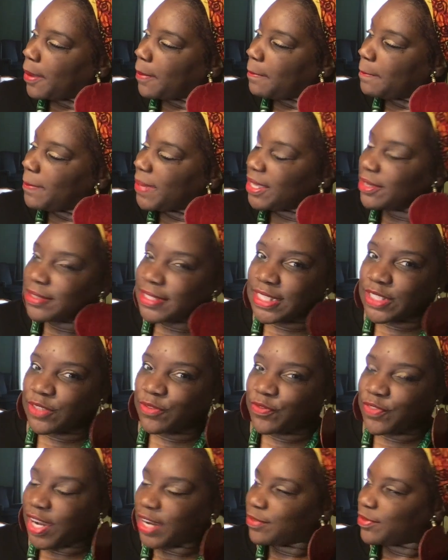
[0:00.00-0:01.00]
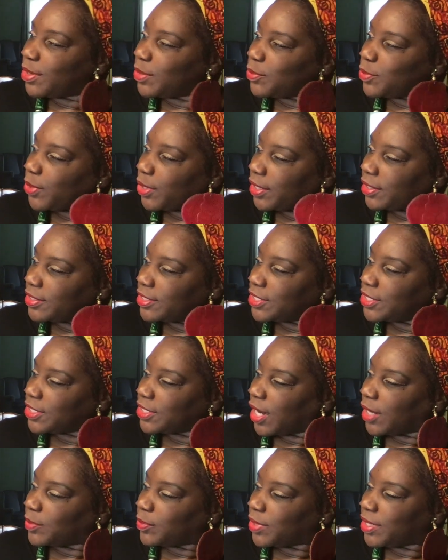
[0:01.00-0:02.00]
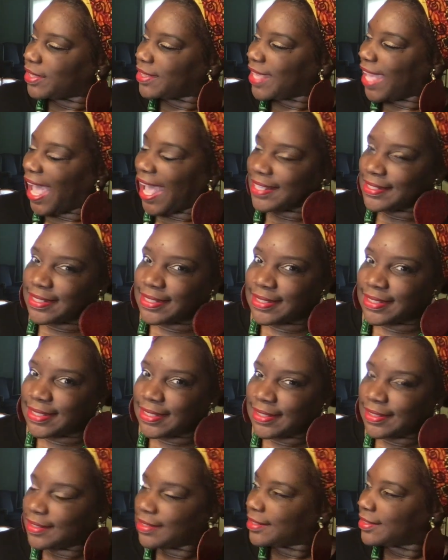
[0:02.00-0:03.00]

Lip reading: Milk's favorite words start with S,